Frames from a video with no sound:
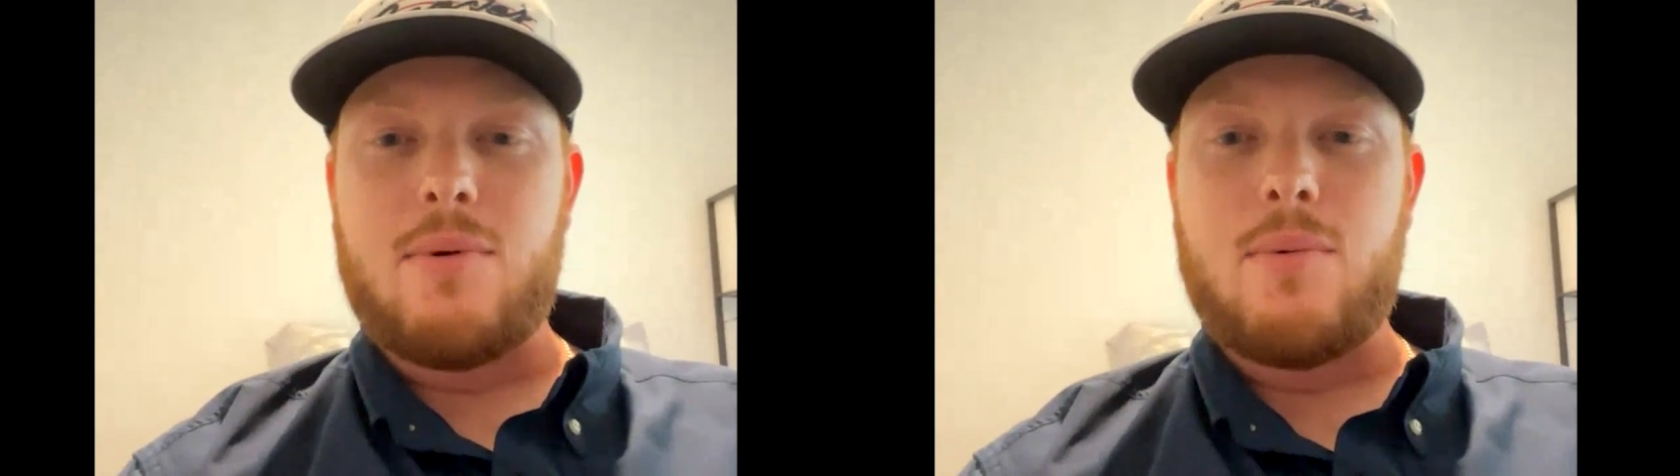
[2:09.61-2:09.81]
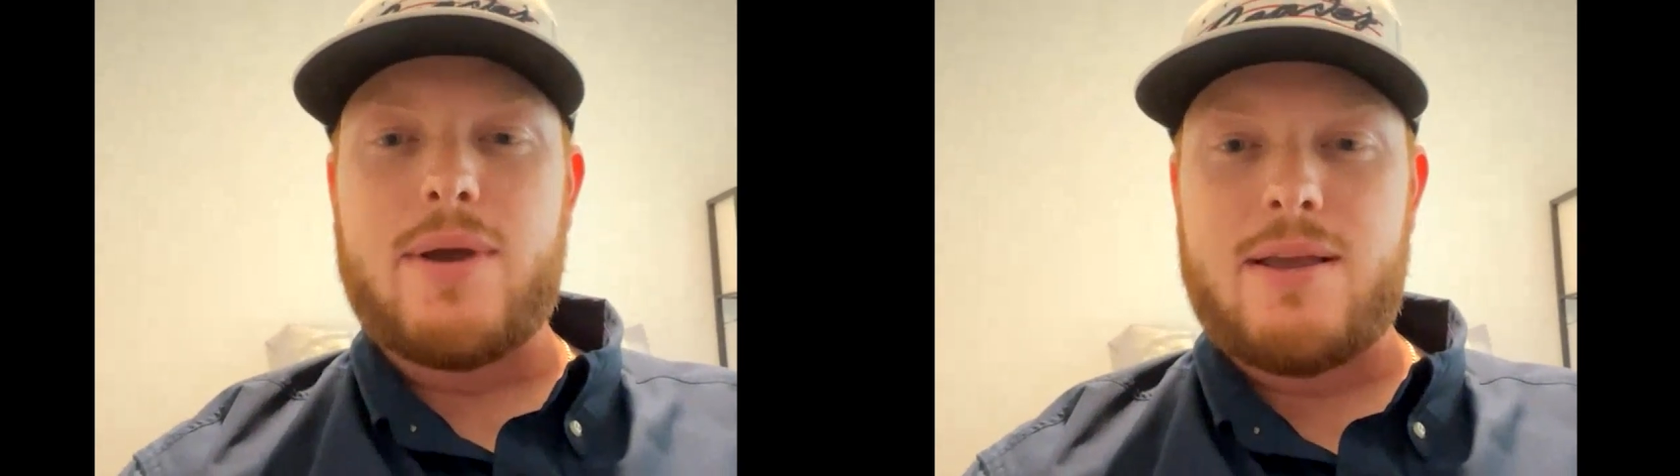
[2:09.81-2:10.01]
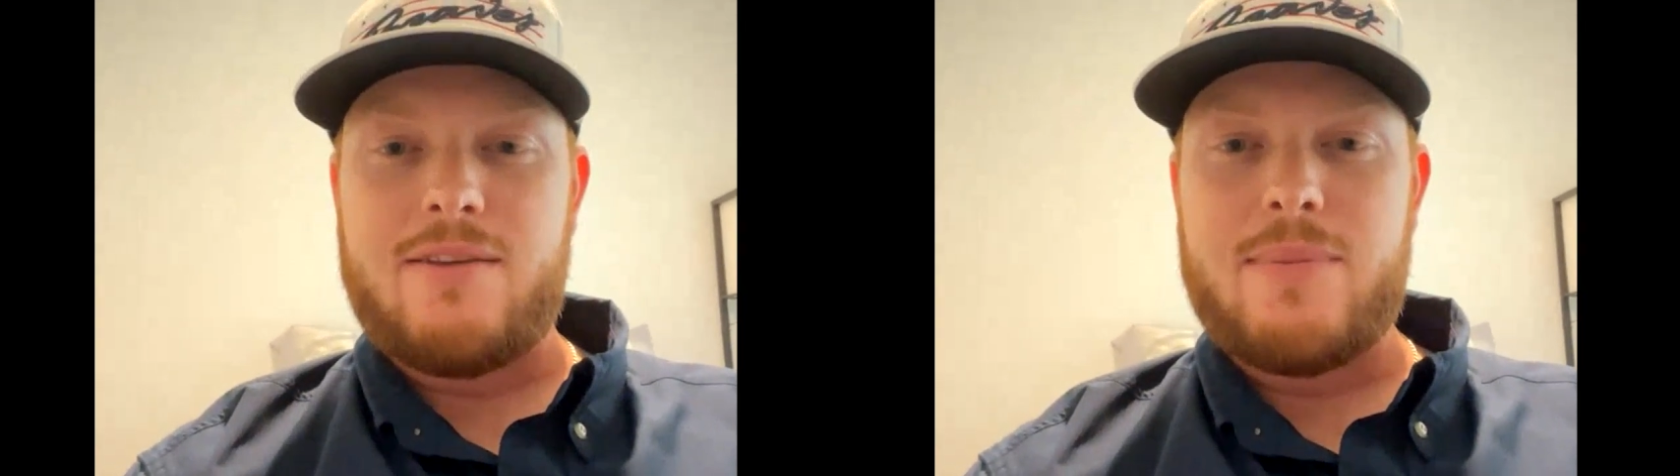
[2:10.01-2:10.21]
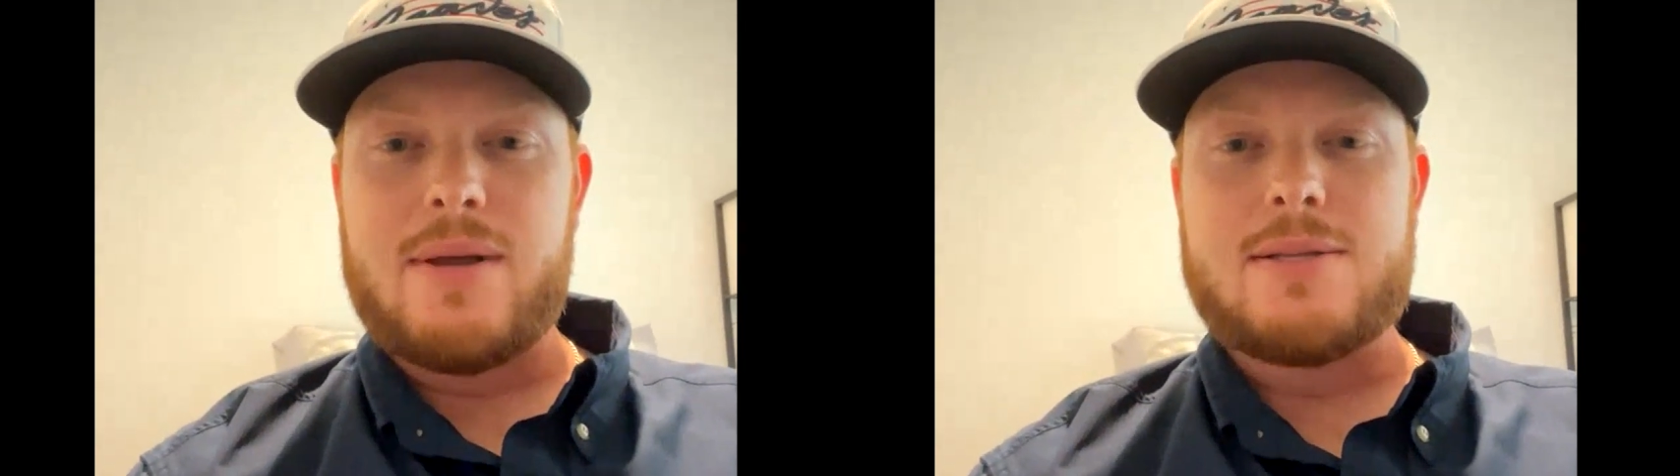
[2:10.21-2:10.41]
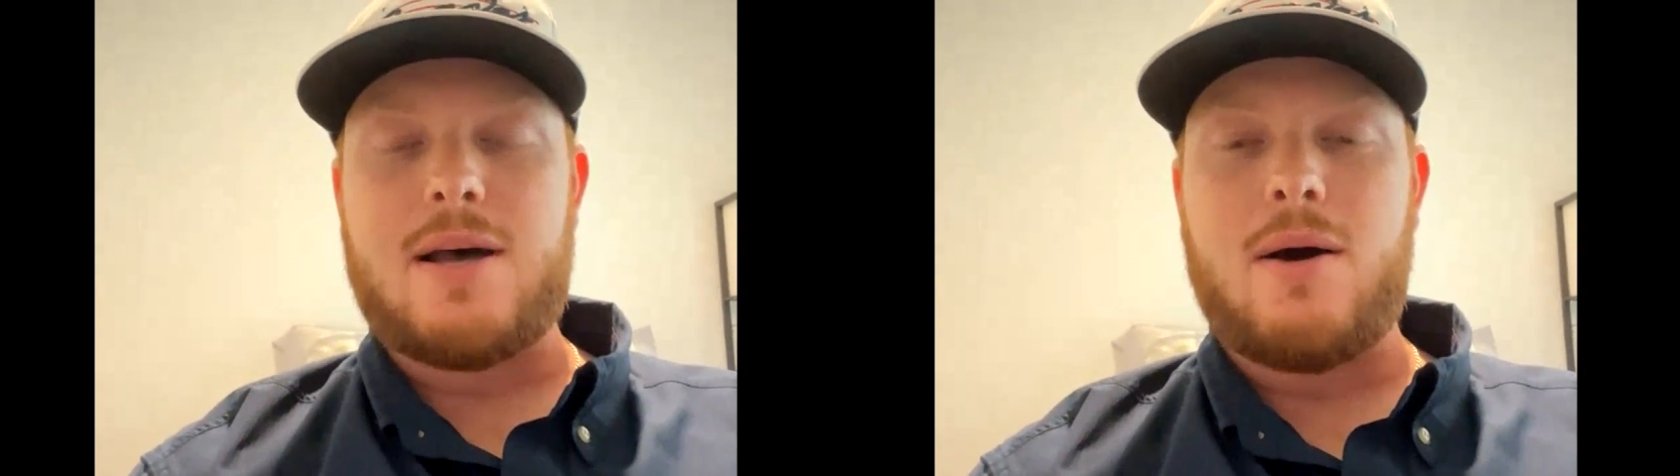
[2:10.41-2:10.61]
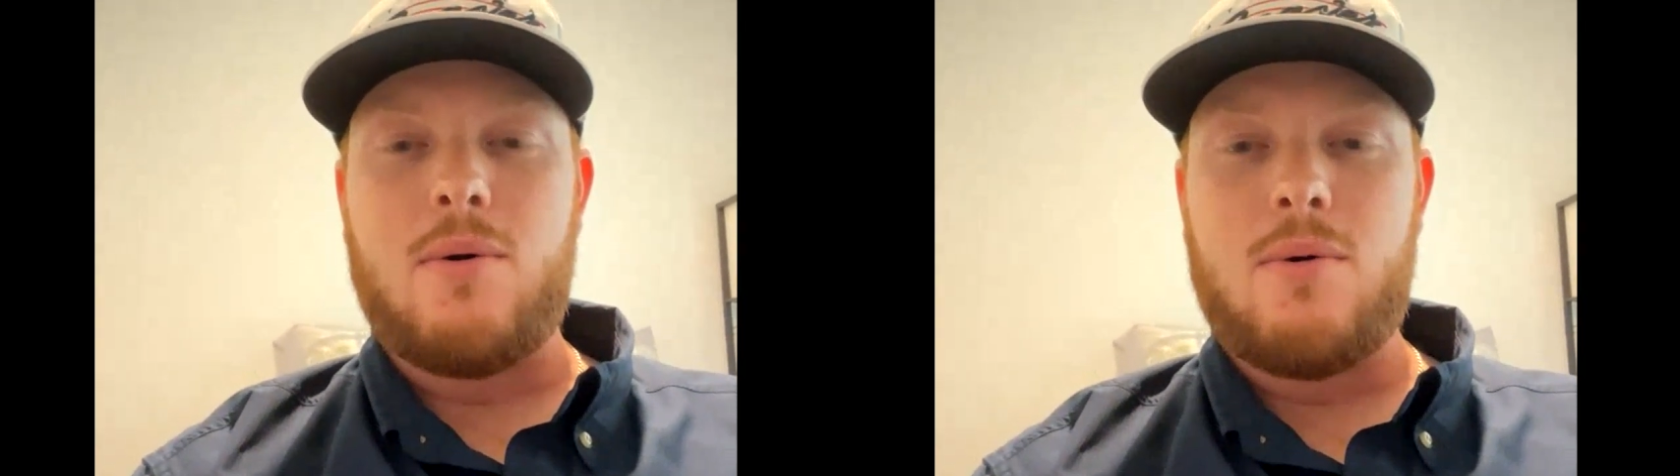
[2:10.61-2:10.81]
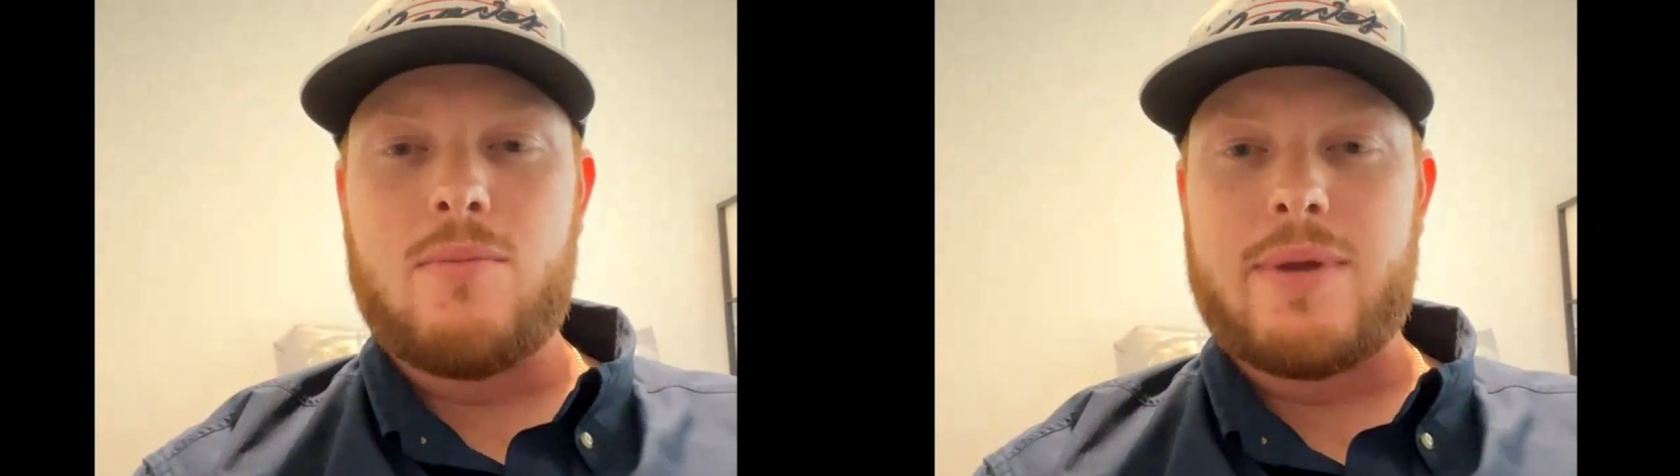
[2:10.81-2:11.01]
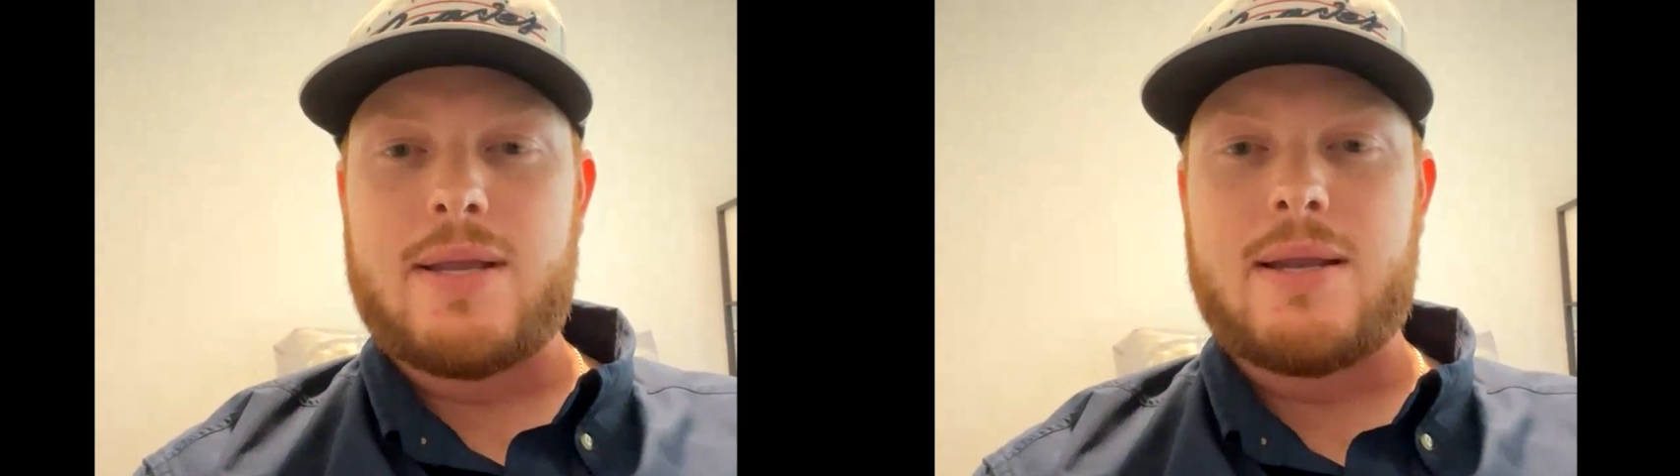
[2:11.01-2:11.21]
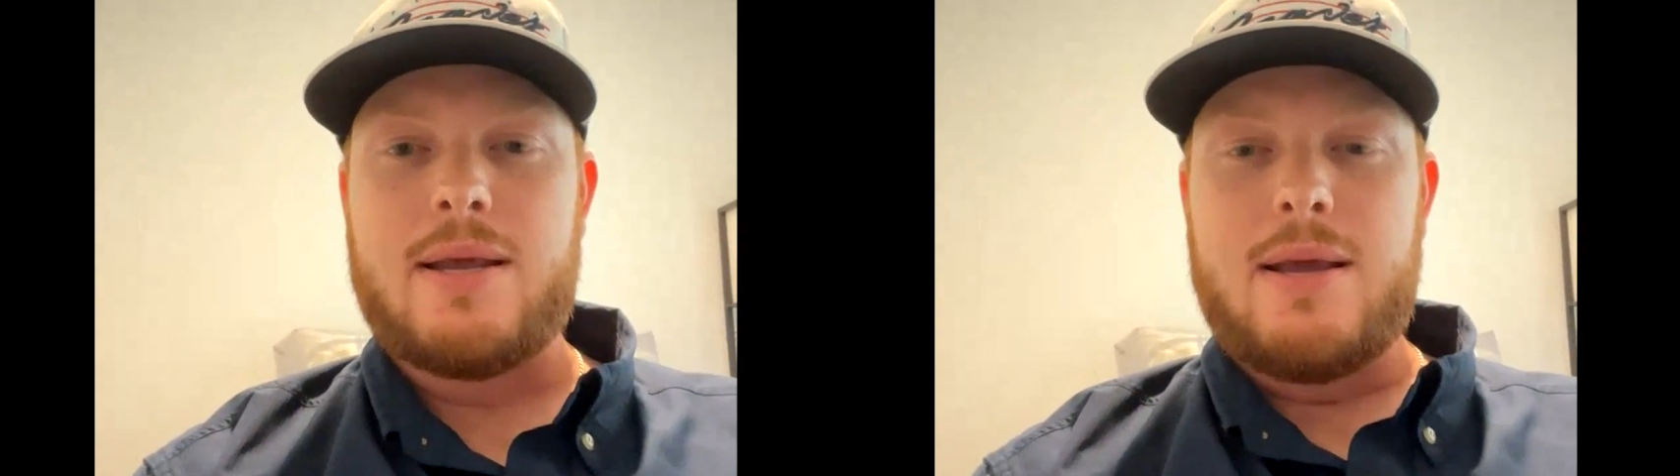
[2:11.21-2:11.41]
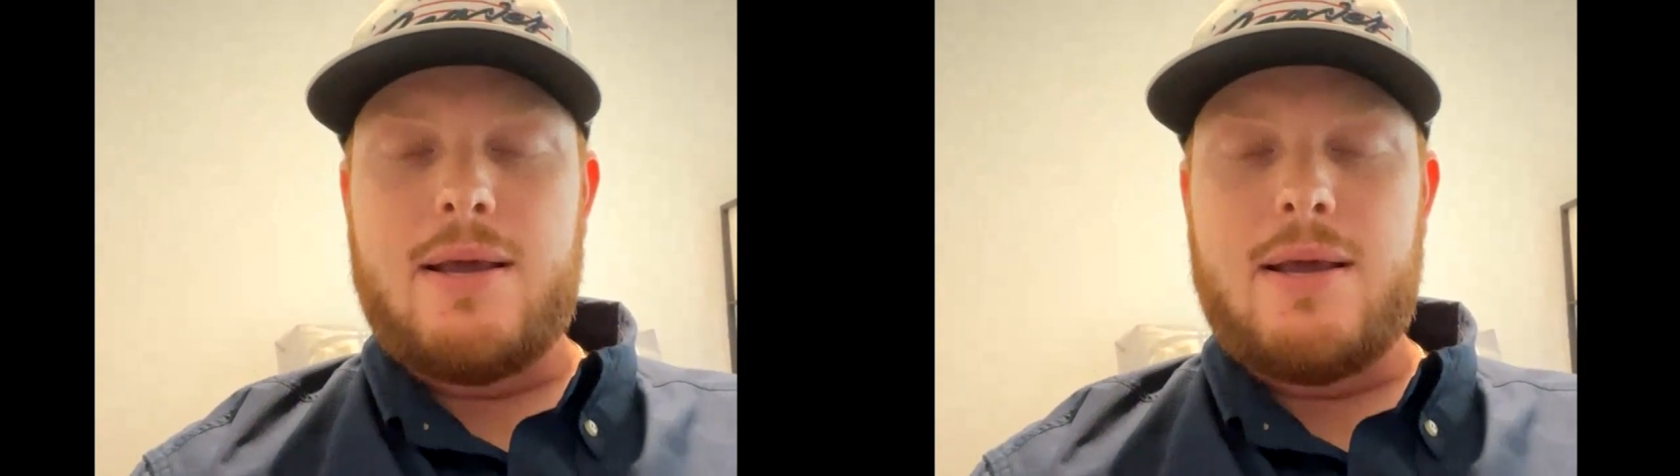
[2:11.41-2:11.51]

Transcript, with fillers: where we have built a home. And